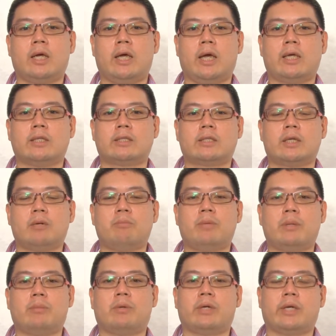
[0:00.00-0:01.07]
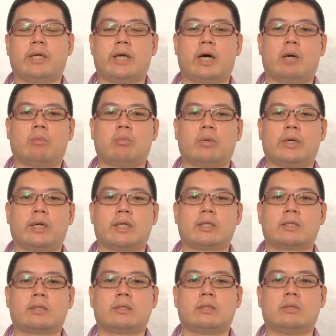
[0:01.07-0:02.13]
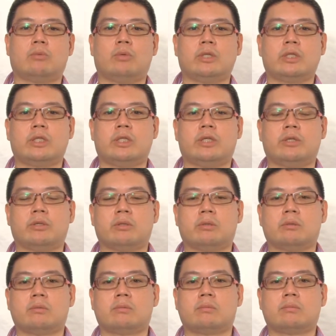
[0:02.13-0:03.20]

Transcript: And some people get outbreaks once a year.